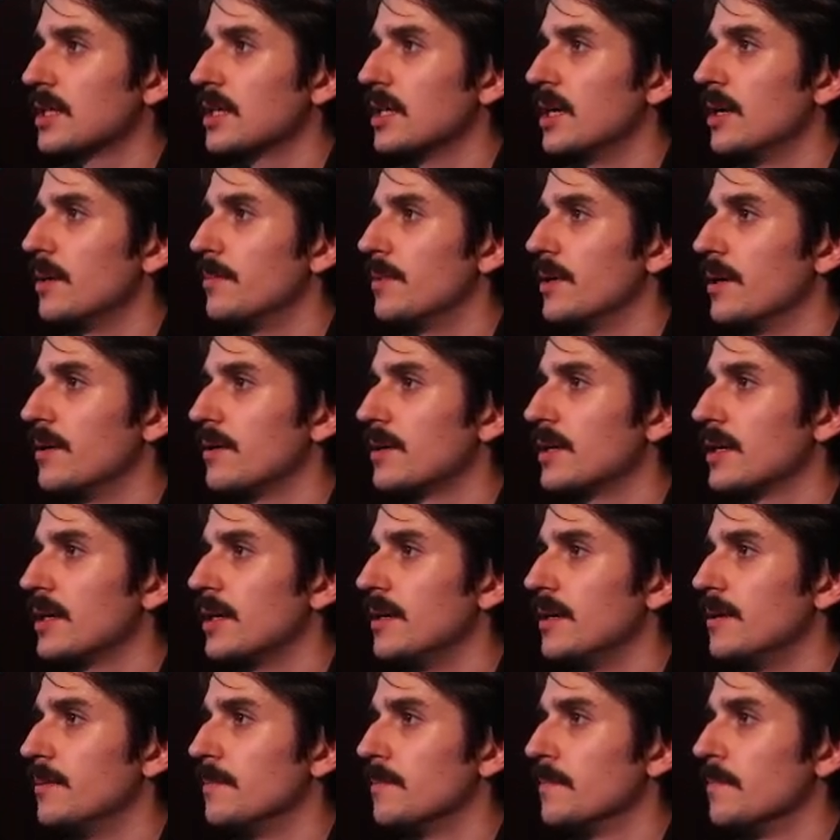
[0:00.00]
Okay,
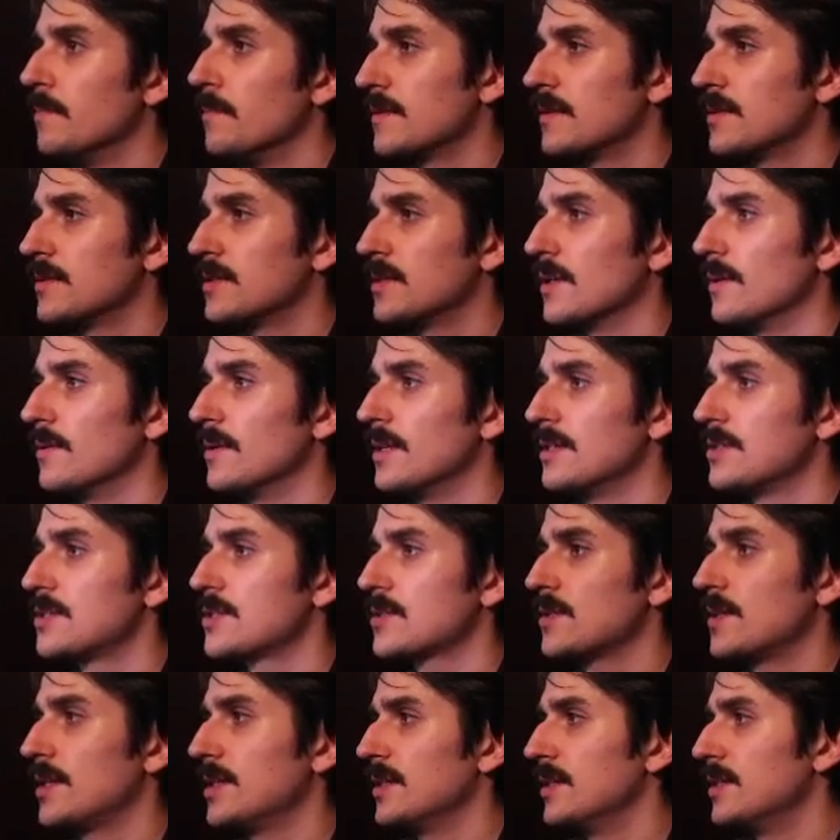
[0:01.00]
so let's try
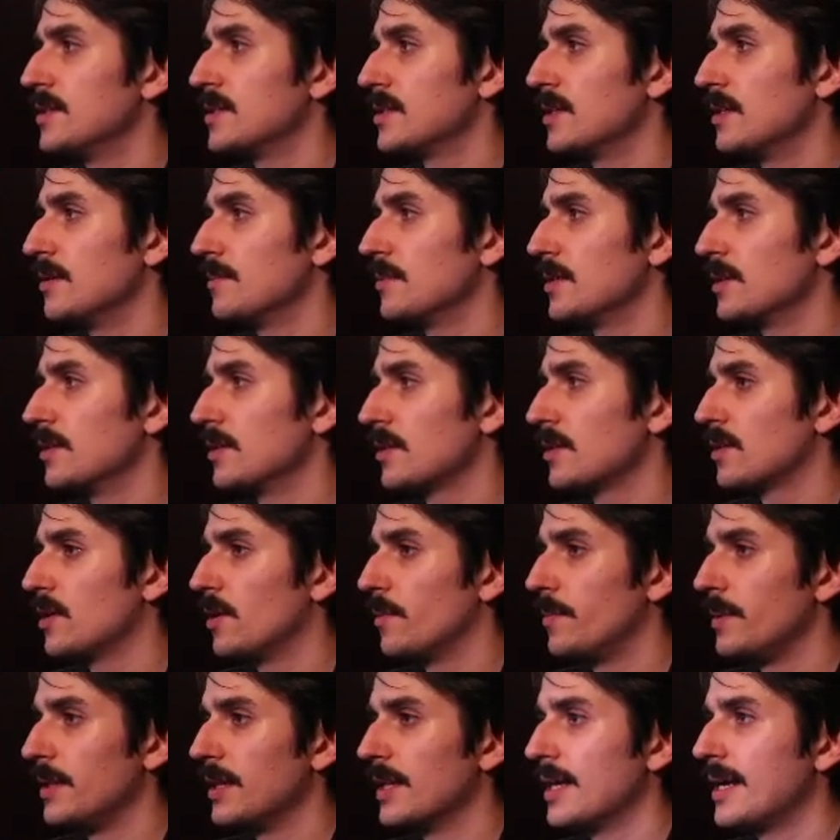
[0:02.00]
this. I'm going to copy
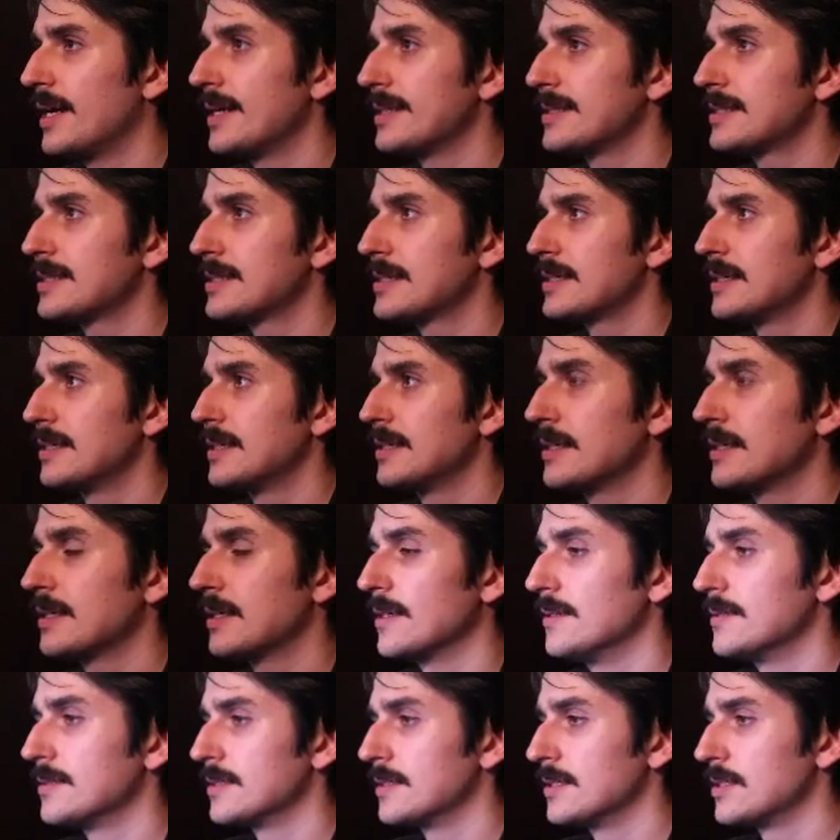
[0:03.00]
that, go the
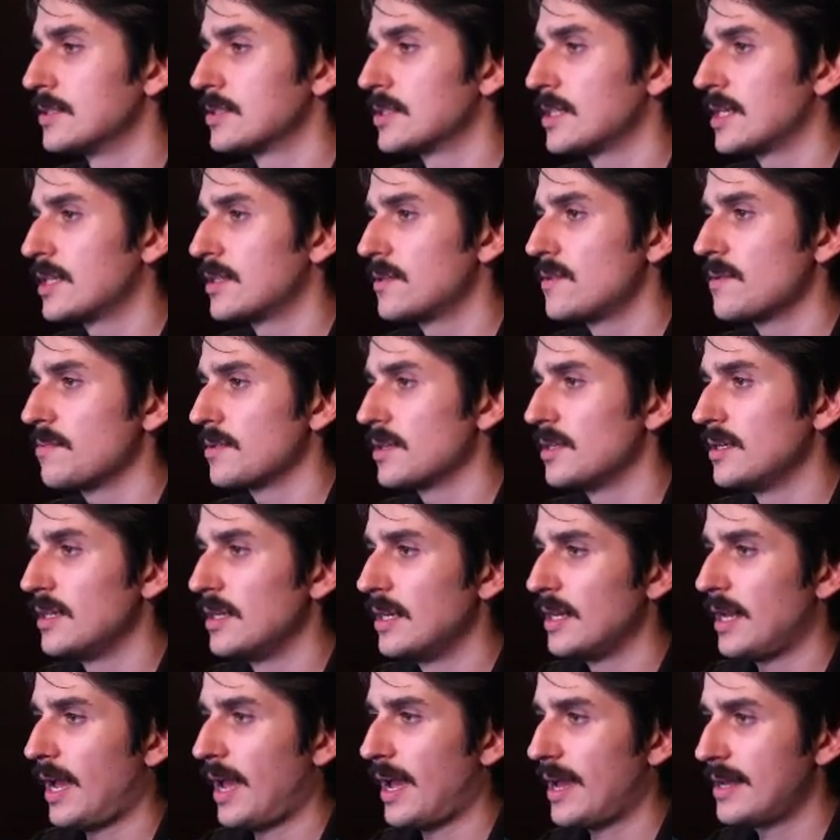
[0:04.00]
channel. I'm going to
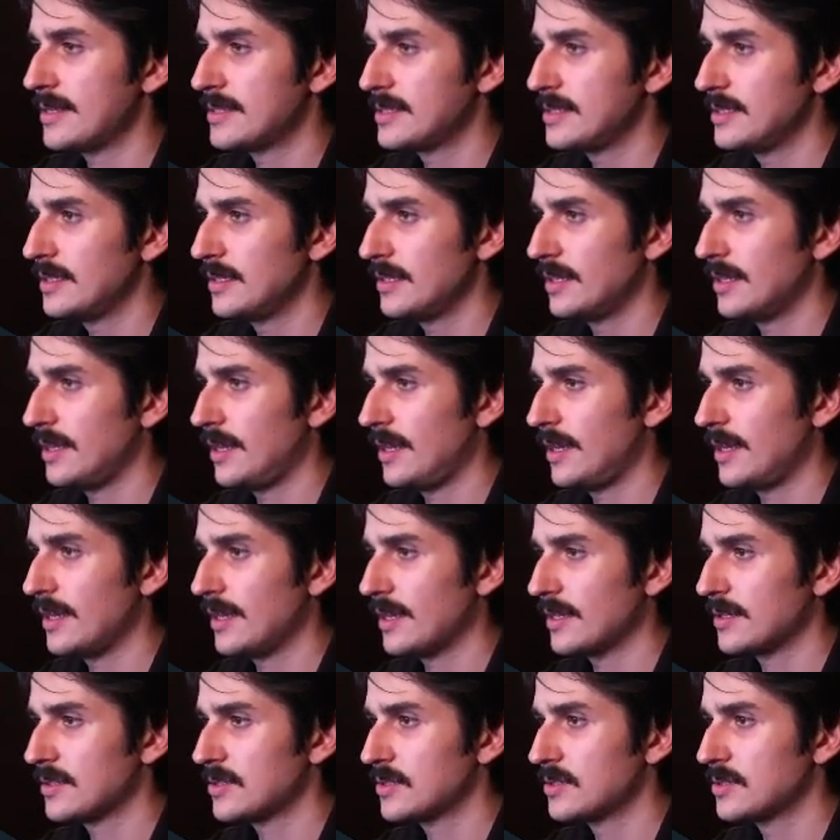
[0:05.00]
at it,
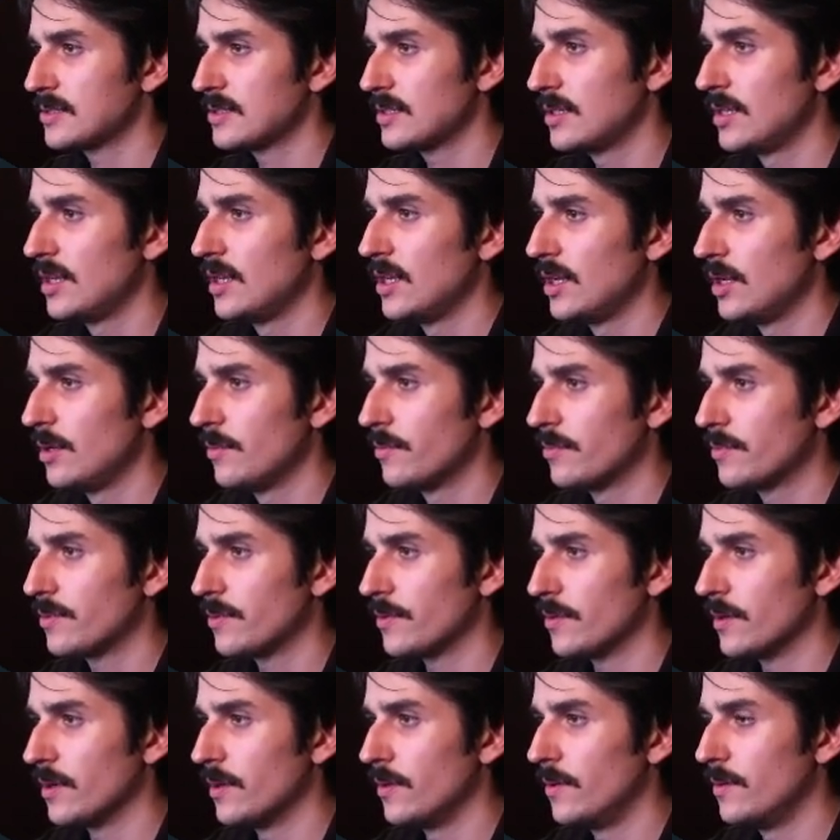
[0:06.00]
X Pro,
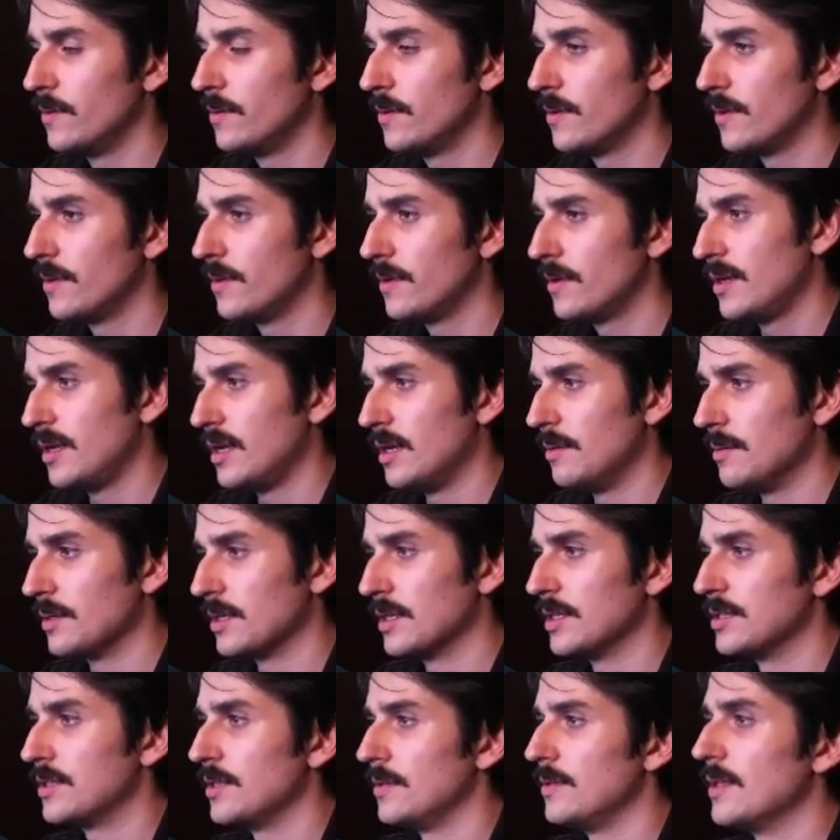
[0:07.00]
and I'm going to do
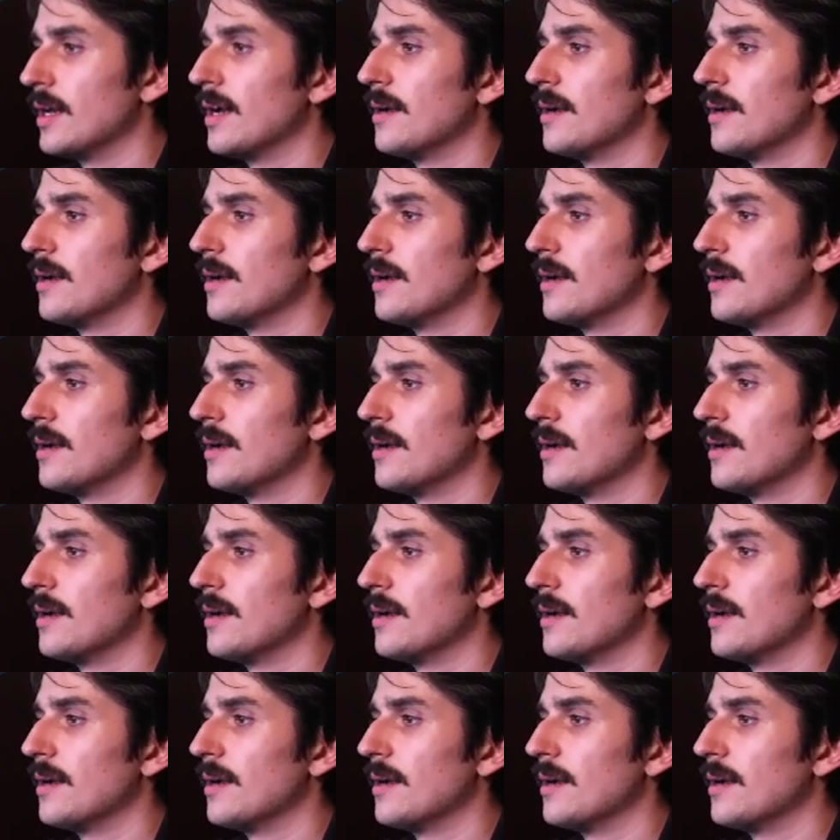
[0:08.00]
that.